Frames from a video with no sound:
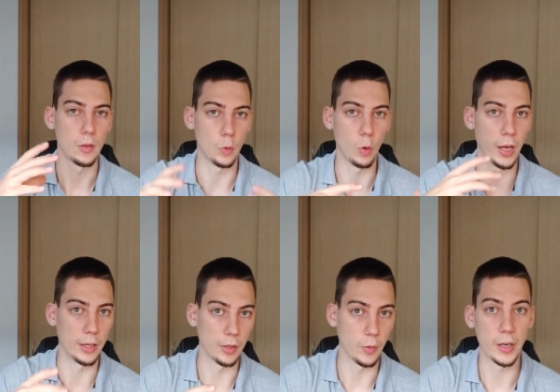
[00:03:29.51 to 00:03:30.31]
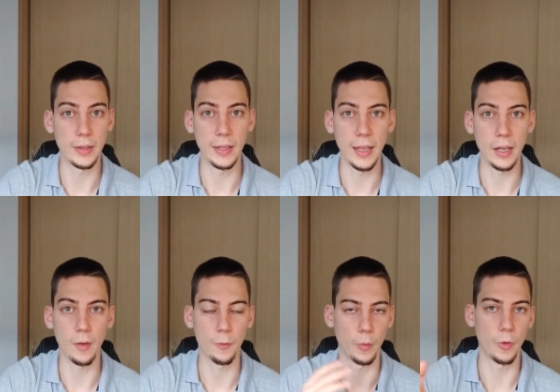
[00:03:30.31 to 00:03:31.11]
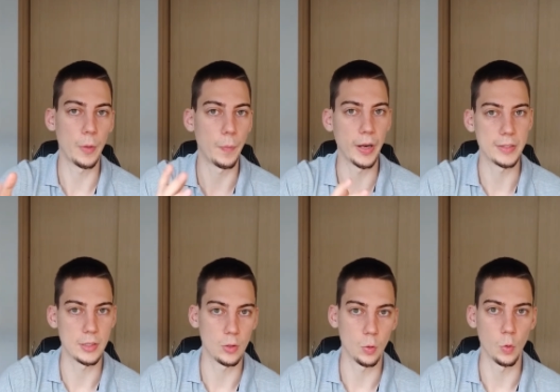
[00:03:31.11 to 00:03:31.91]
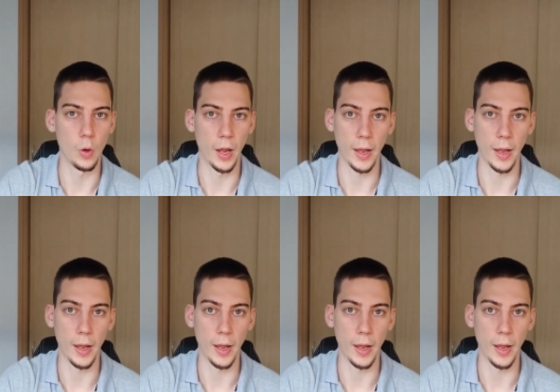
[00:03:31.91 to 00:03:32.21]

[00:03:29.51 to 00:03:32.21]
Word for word: to integrate the data from WordPress to,